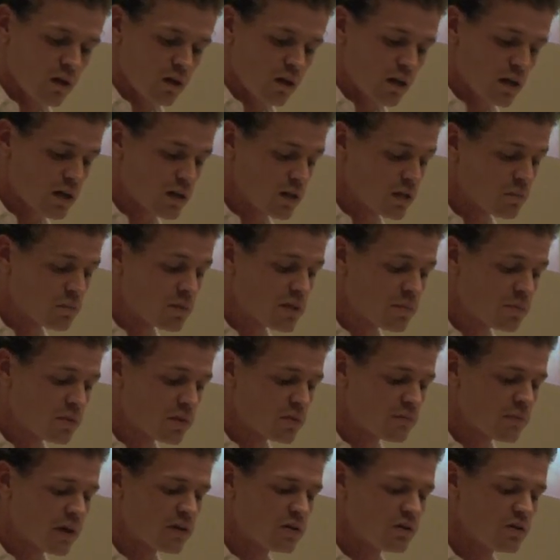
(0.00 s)
And the
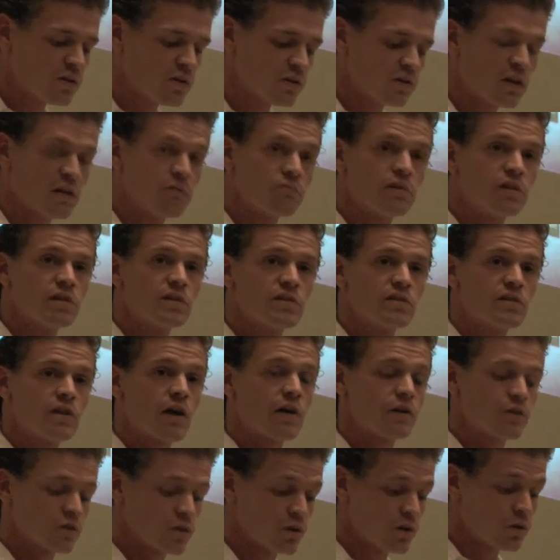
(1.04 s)
people in my unit, they really
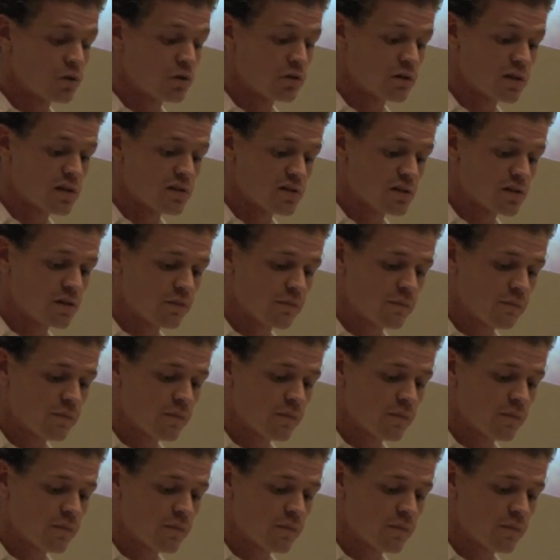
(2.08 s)
started to go crazy.